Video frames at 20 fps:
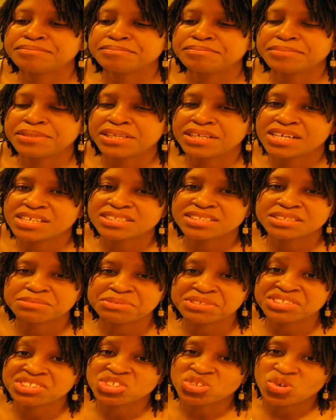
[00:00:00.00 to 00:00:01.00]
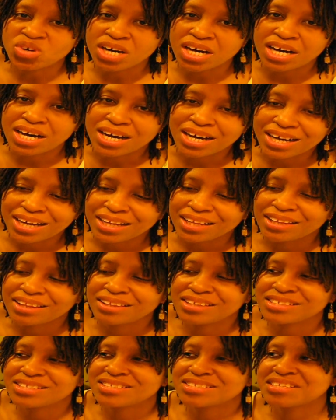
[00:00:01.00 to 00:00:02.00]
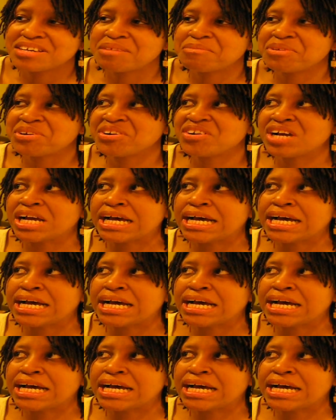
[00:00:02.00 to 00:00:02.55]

Because it's been so hot this summer,